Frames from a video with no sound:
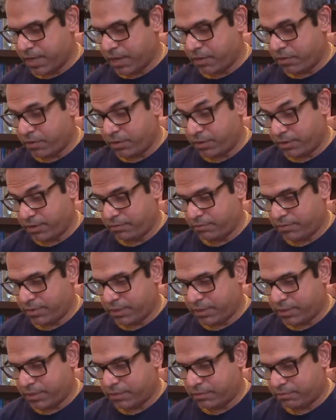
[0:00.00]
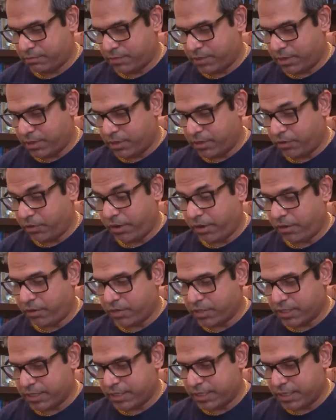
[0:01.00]
i don't know that there's
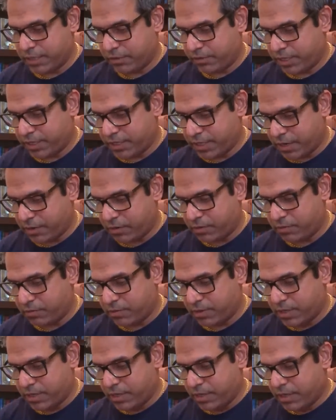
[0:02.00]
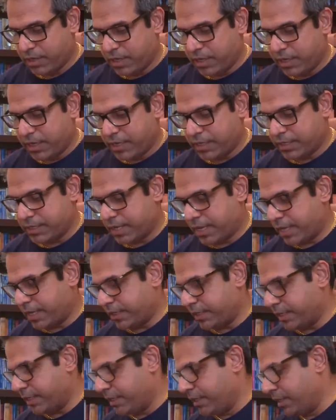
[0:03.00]
360 degrees i don't know
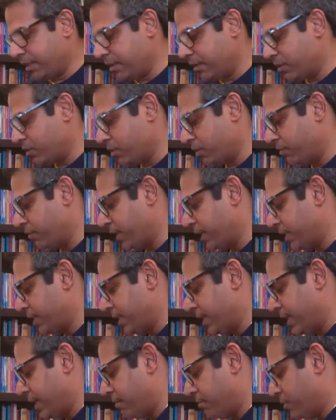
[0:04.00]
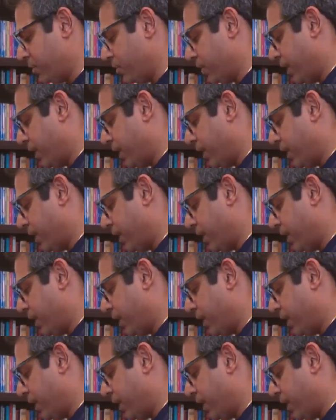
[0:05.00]
exactly so if, let's say i'm